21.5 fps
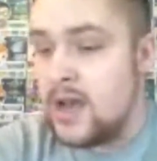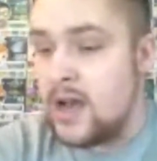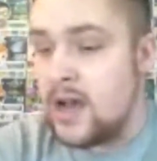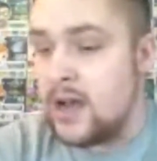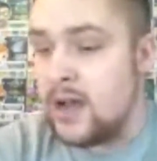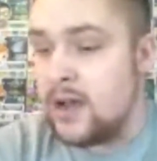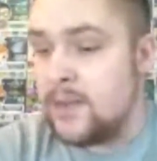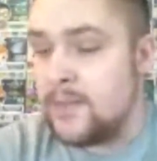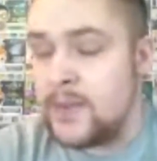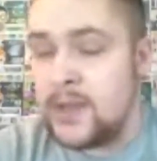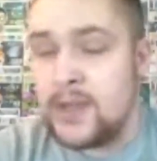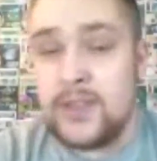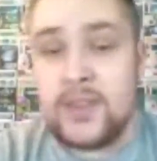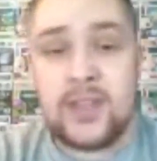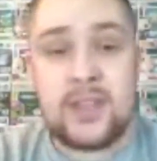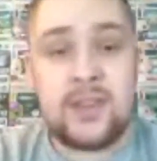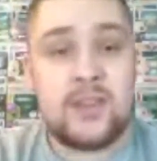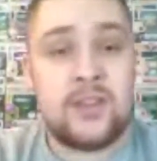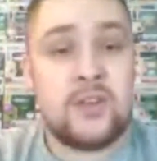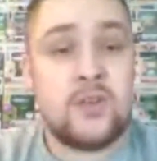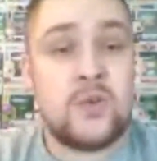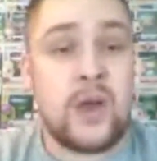And
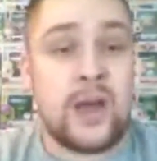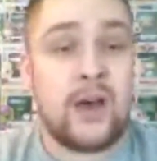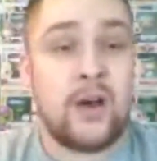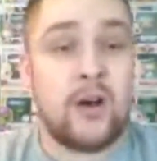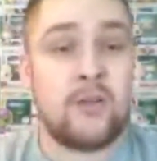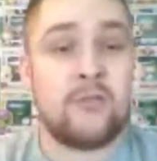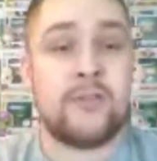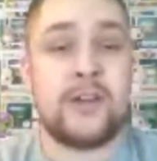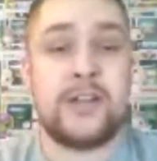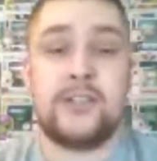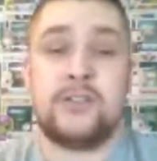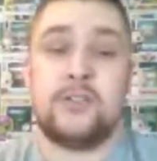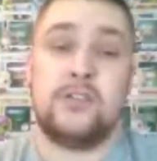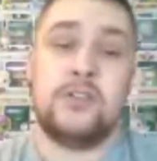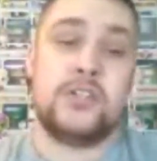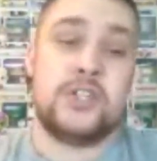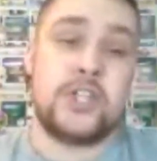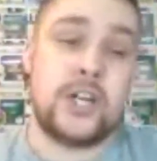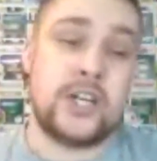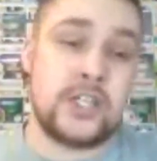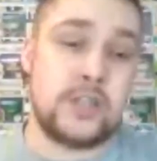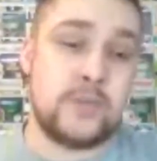then the new Hellraiser
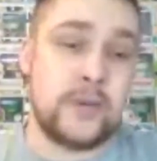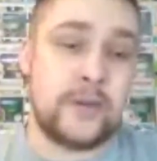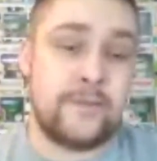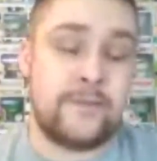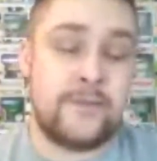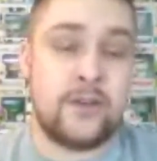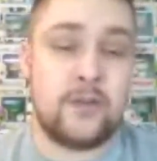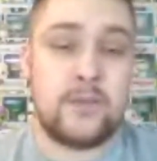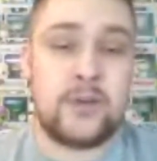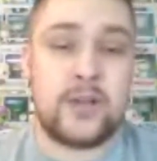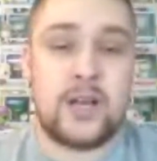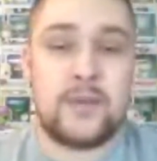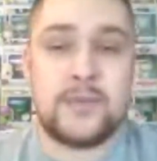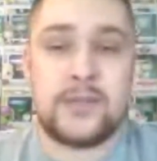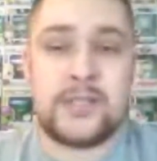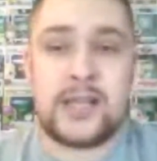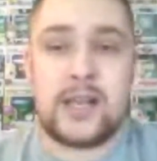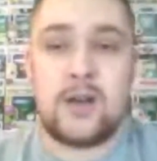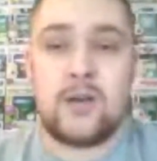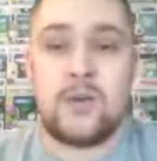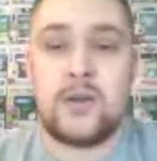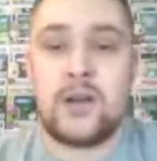Judgment film comes
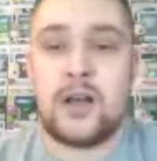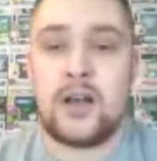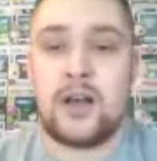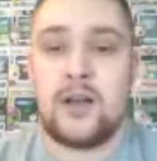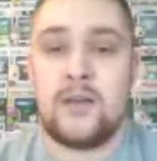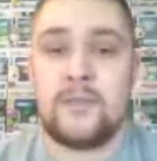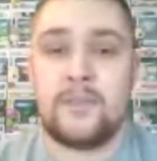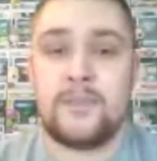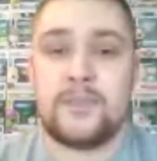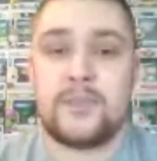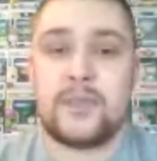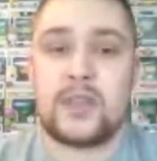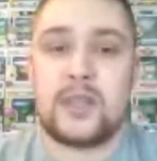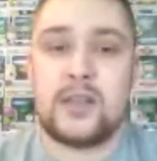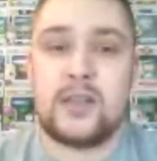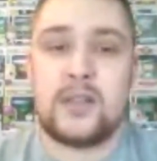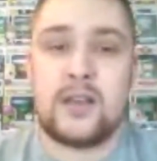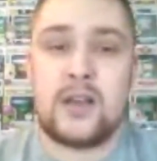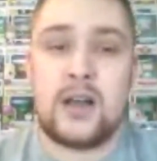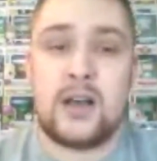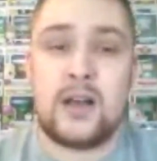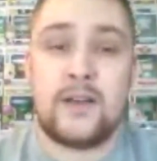out
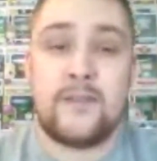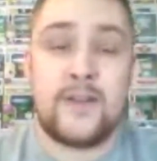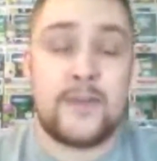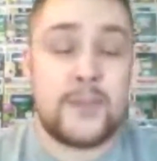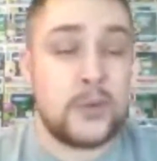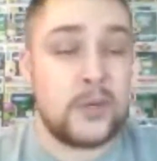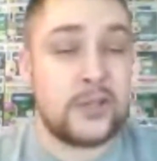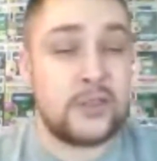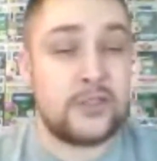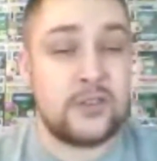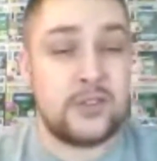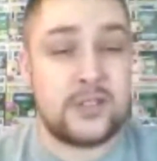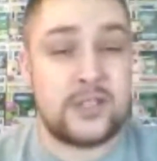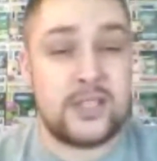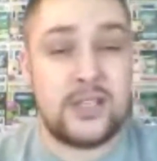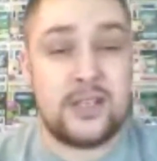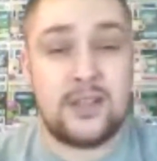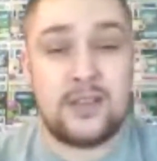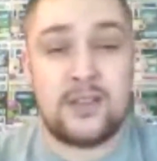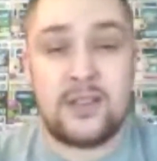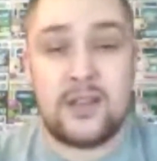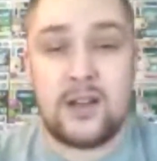February
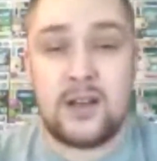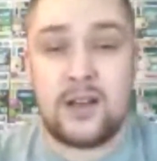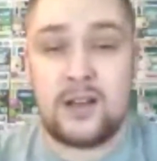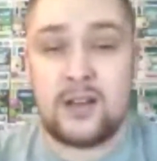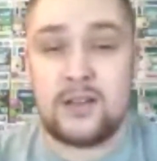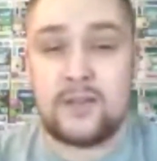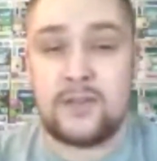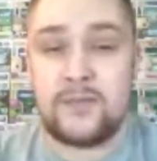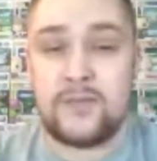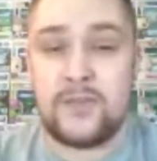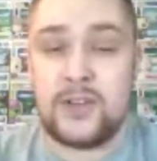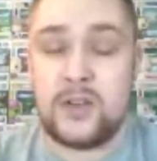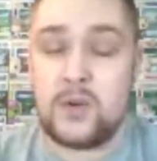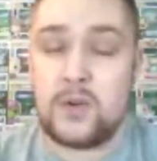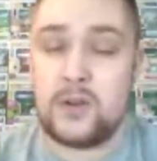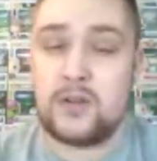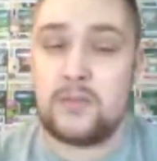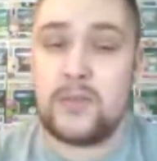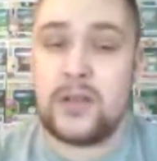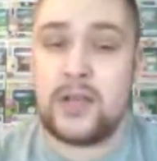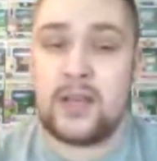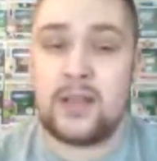13th on video on
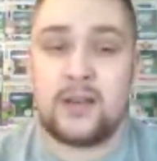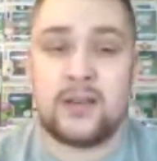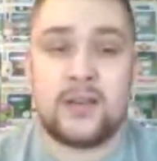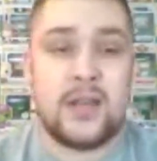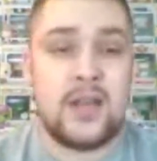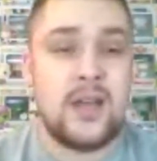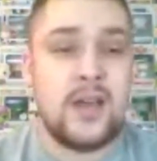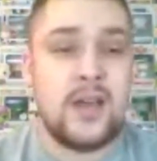demand.